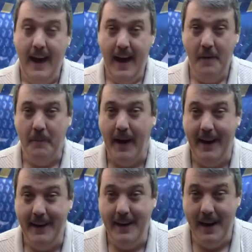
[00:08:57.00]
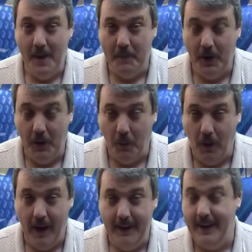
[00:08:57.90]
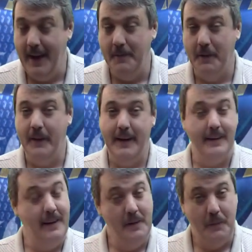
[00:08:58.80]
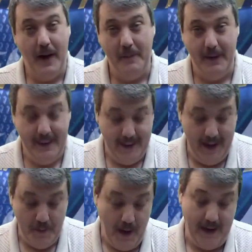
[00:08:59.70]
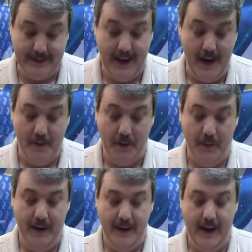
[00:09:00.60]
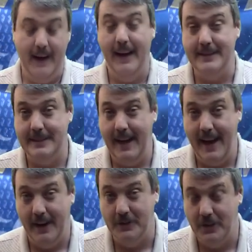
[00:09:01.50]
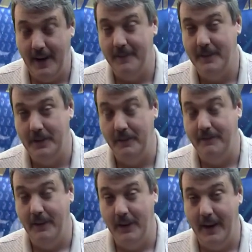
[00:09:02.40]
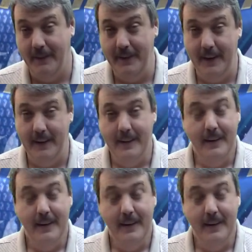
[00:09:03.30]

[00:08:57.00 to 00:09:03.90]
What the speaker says: And my number one game of the week, probably the best game of the week, I got Seattle traveling to Philadelphia.